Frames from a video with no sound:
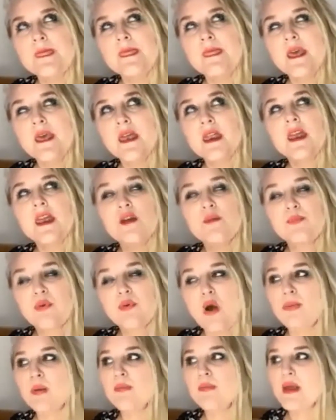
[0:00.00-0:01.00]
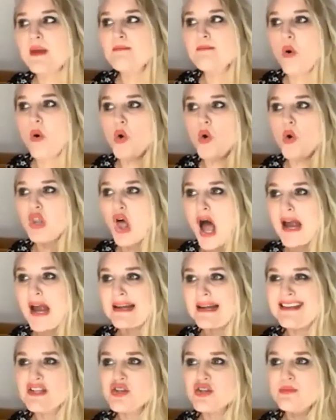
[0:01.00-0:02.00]
you're probably more likely
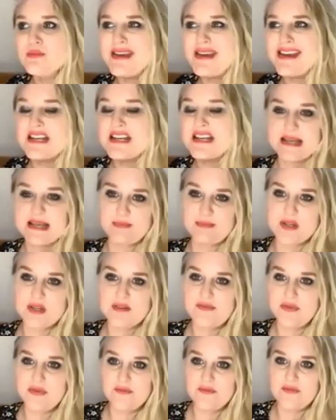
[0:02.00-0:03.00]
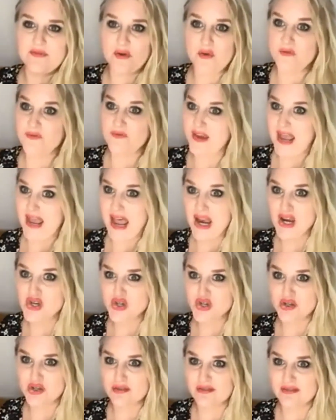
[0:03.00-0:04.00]
to be accepted for
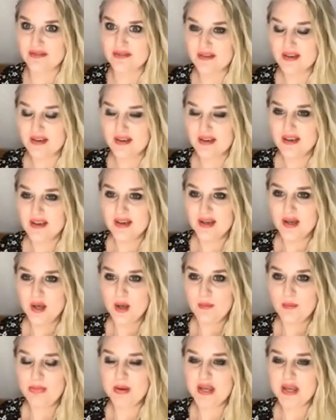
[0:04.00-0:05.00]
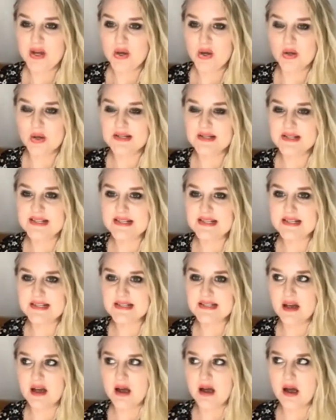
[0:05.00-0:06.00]
verification because
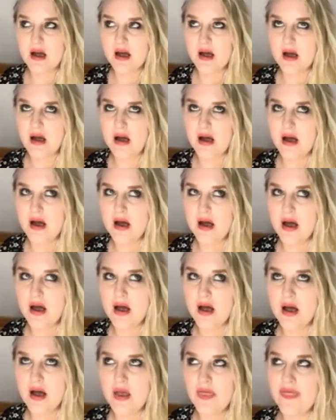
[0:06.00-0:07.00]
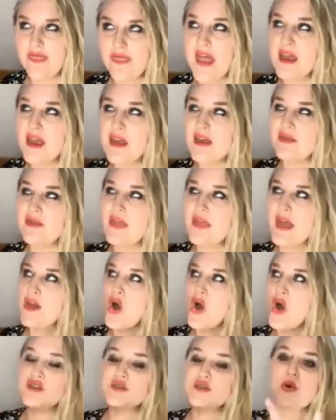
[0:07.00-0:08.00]
they're going
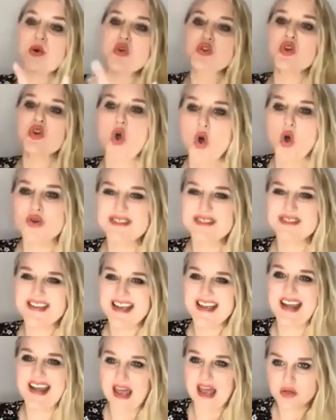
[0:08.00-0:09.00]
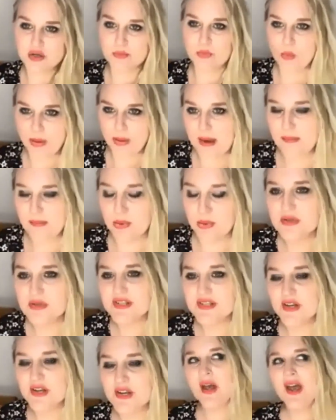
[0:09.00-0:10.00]
to push your content out to more people. So
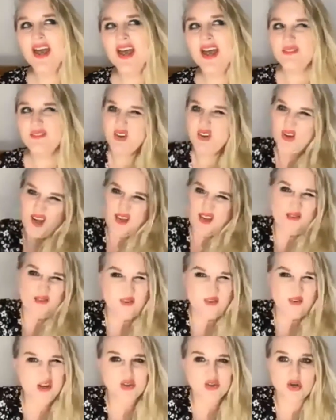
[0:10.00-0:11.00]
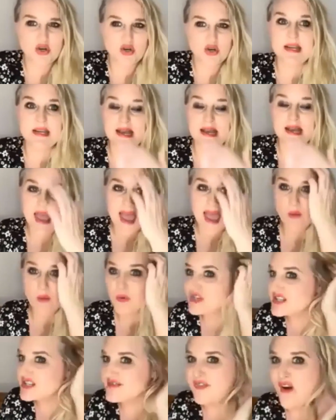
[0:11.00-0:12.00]
if you don't have a very interesting account, which
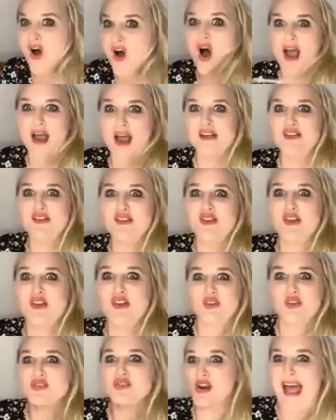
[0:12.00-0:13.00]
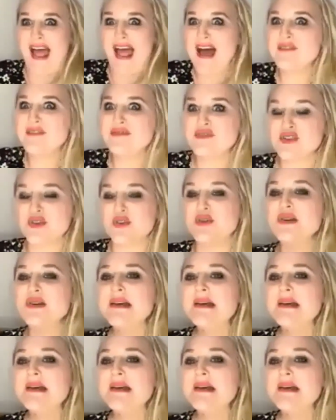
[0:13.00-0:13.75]
is fine, you know, you don't have to,